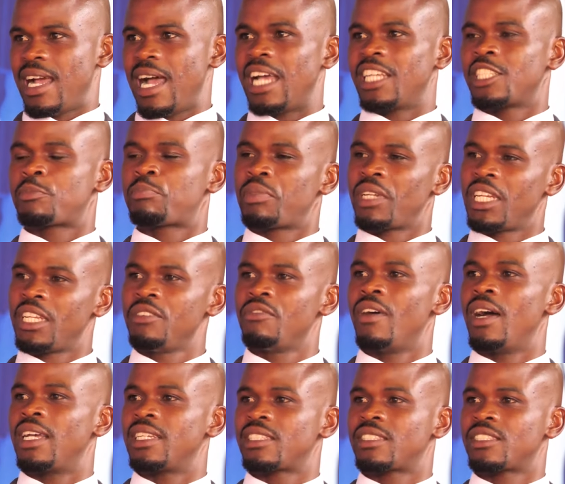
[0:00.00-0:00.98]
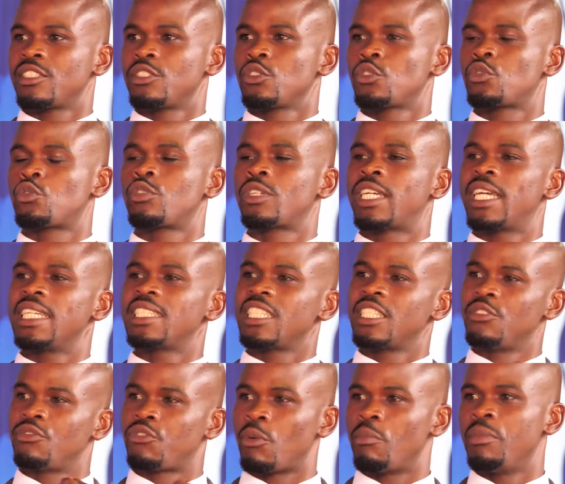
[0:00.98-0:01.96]
as believers to get
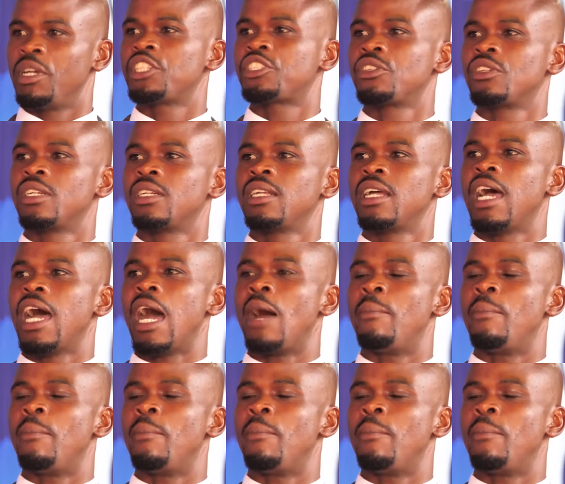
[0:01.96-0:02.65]
information